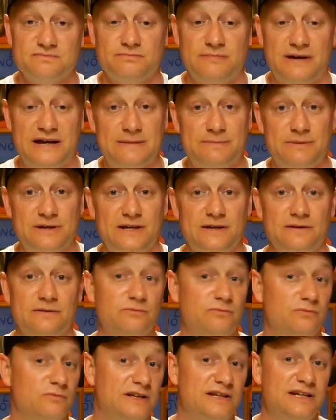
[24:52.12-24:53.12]
Maybe.
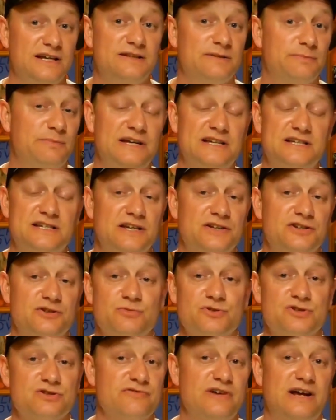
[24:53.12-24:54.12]
They did. The P C
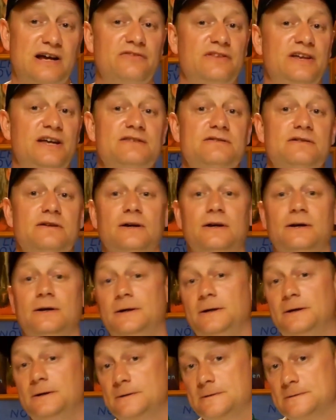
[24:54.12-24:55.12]
Engine was around then.
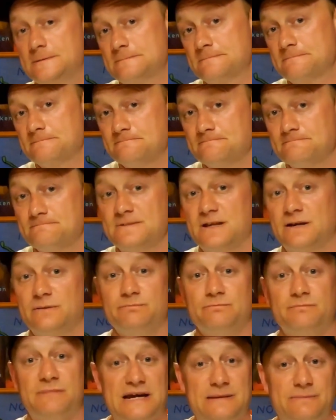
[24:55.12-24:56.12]

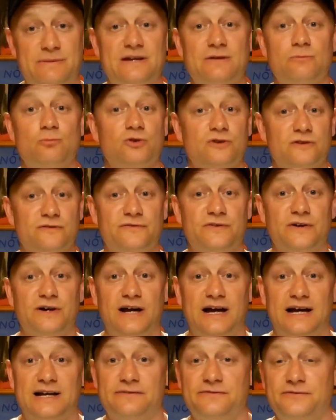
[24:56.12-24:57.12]
Maybe it would have
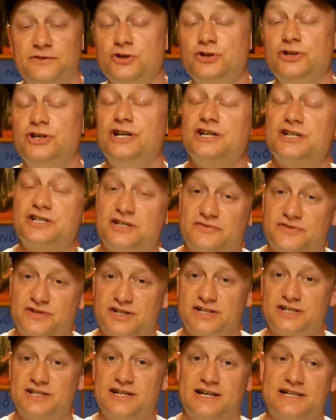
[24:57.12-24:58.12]
uh, had a few years of
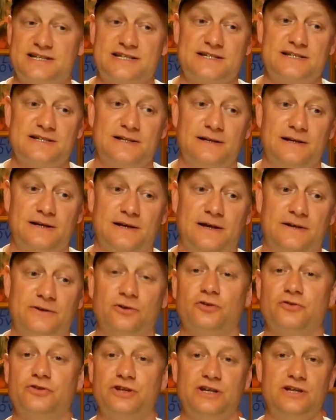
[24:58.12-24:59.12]
success and
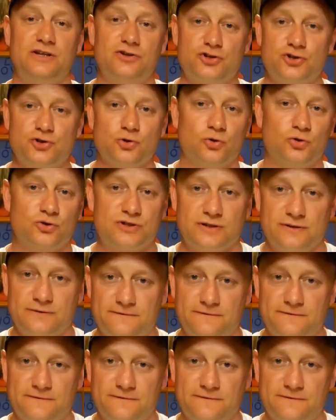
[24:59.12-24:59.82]
not the short